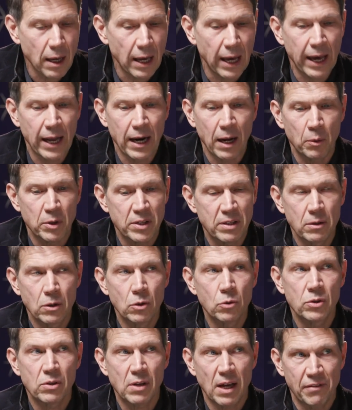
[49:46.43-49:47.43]
and I wasn't
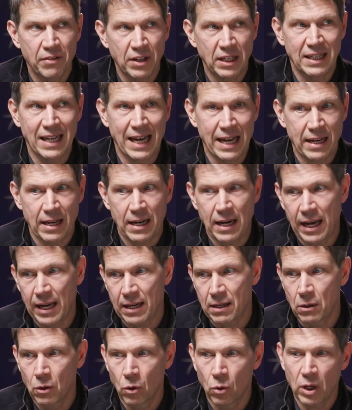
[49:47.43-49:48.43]
used to having debt, and I
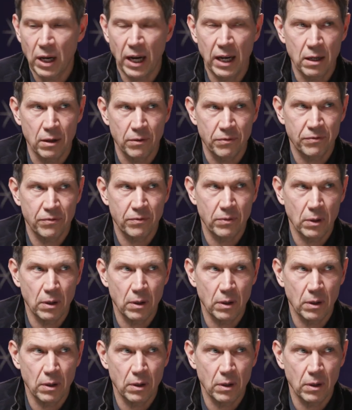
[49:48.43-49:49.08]
had no kind of